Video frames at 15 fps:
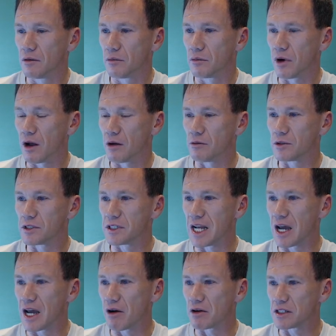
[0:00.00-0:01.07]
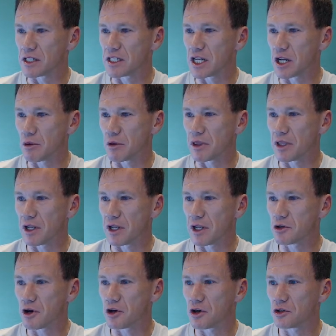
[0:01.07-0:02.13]
Problem is now existing with any
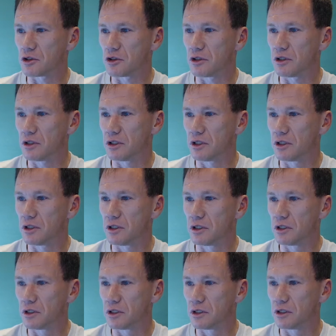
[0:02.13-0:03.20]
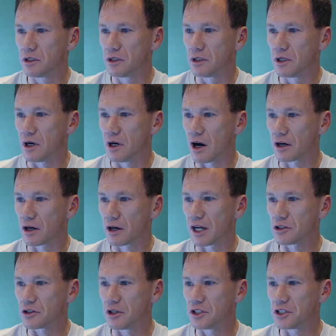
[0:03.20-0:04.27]
structural,
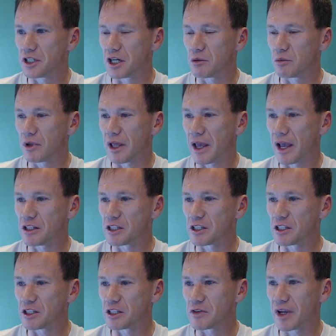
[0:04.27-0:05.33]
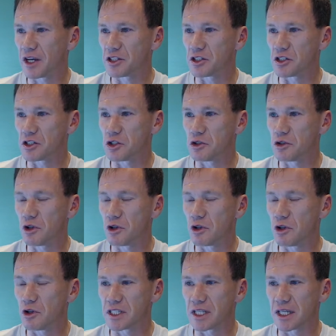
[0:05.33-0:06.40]
architectural, engineering plans or specifications. Do those
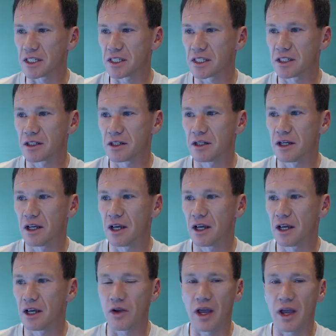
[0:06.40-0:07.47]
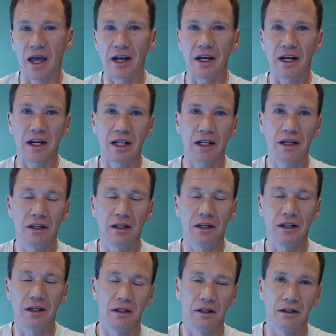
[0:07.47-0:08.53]
exist? Have you had any?
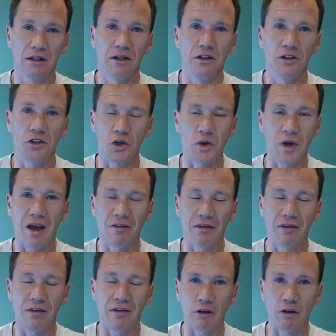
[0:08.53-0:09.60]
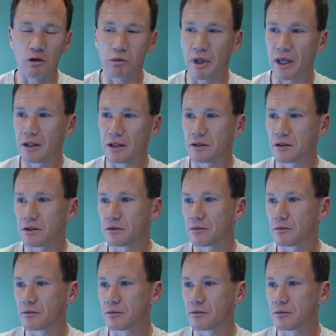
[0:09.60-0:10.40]
Do you have any of those plans?